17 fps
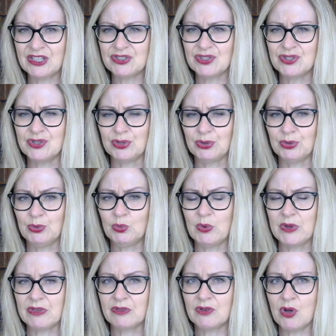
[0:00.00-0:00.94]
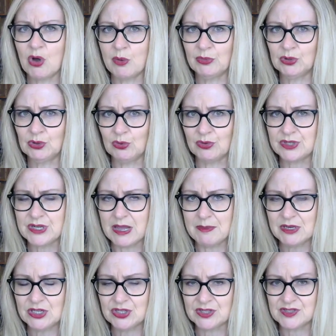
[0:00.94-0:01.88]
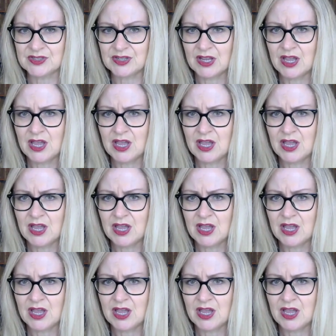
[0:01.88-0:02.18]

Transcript: to do with common law damages.